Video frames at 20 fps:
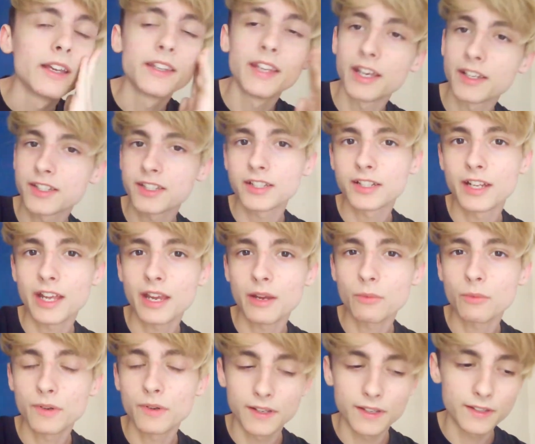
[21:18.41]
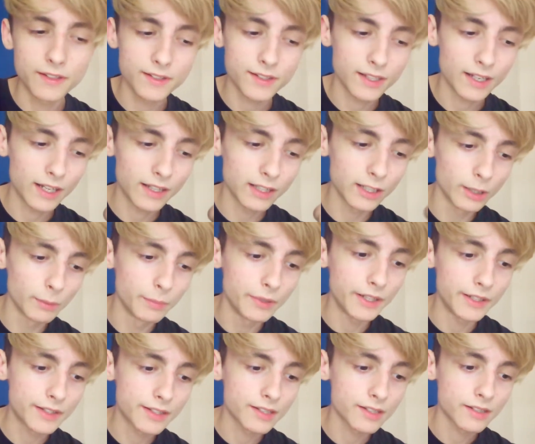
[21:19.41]
Yesterday was a little
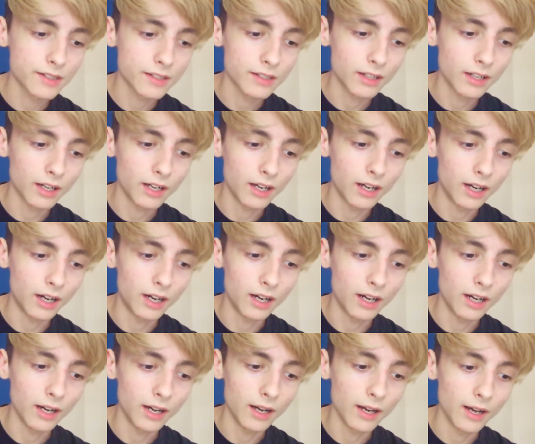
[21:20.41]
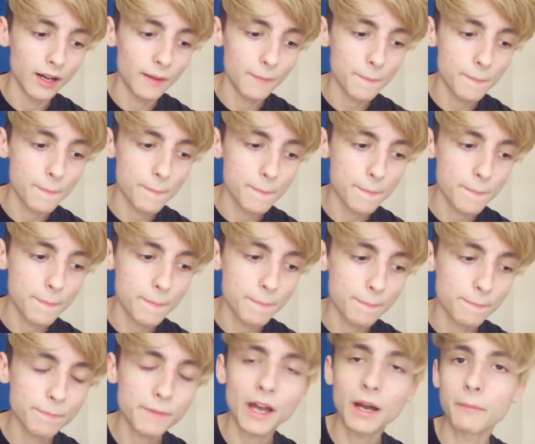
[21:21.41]
bit,
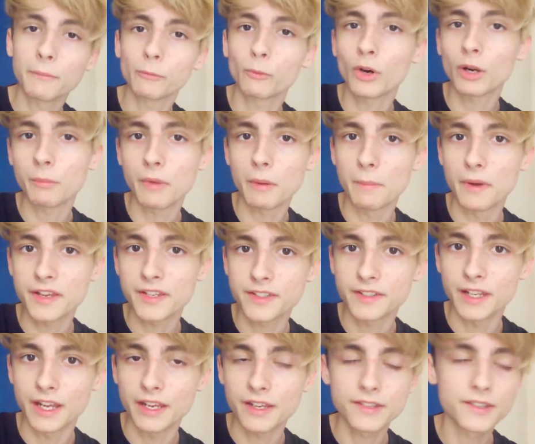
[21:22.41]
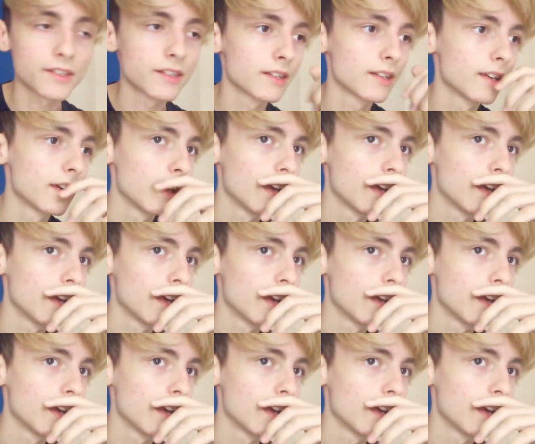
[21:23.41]
not one of my best days.